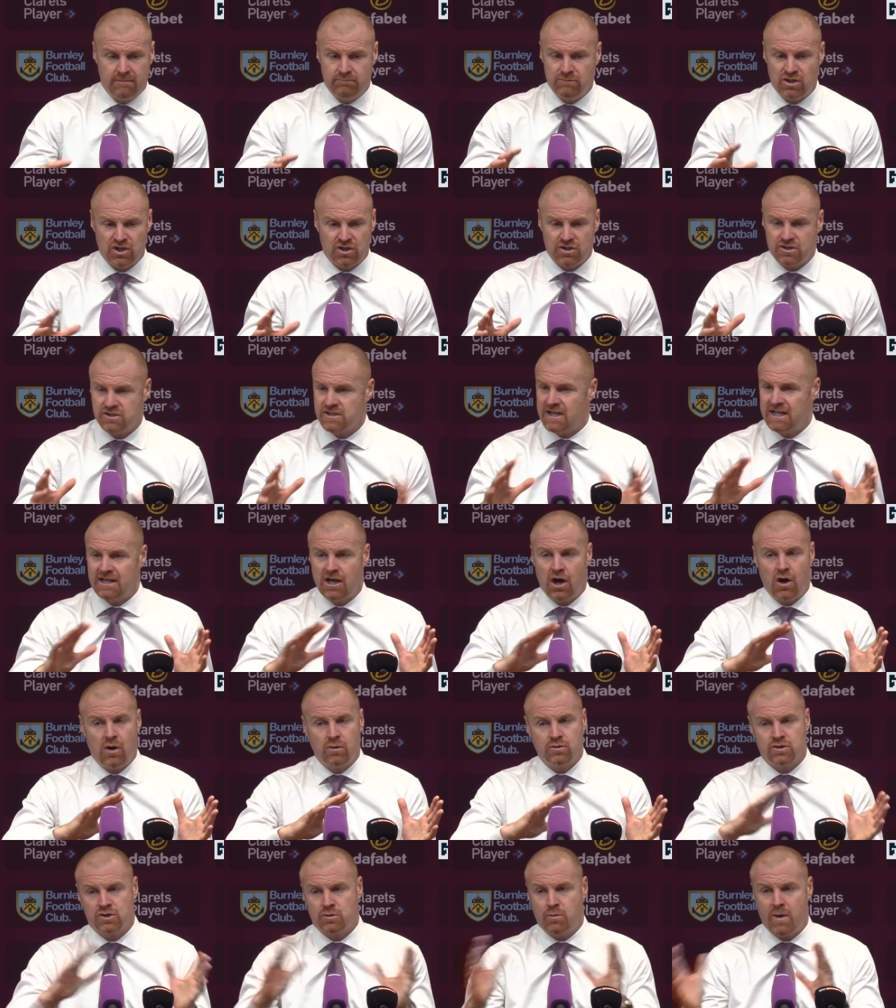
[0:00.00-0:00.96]
you could see the
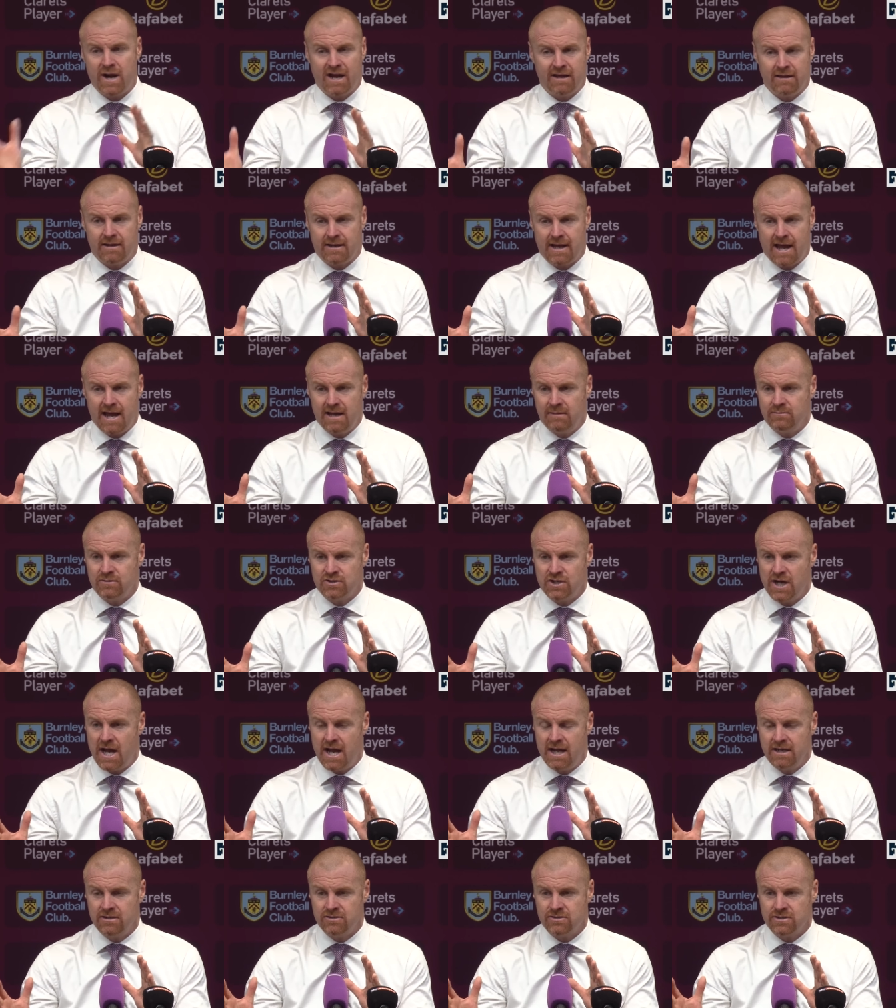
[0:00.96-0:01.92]
whole swing of the game
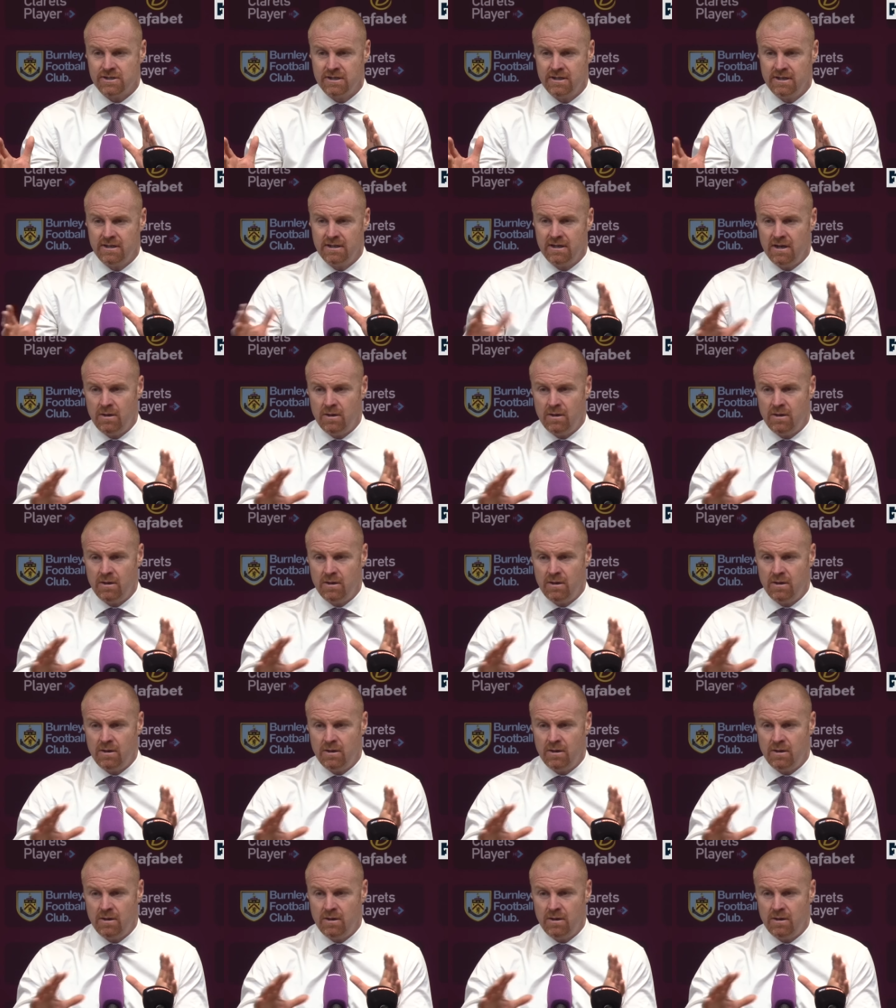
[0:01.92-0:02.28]
changed.